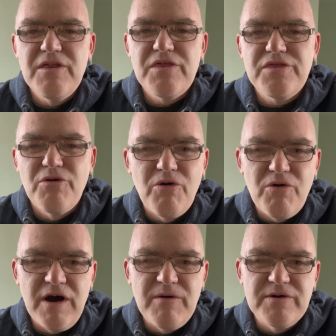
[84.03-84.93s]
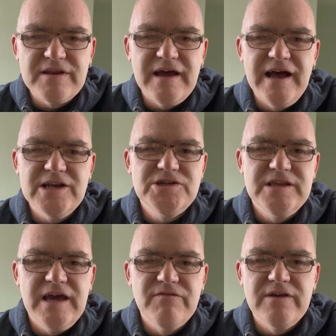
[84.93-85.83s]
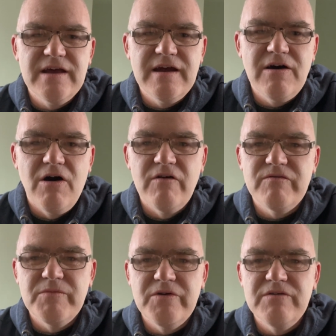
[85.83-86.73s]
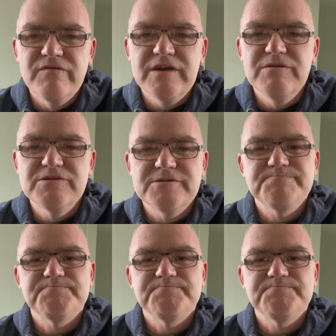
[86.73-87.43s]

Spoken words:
thought I would actually ever get 500,000 views.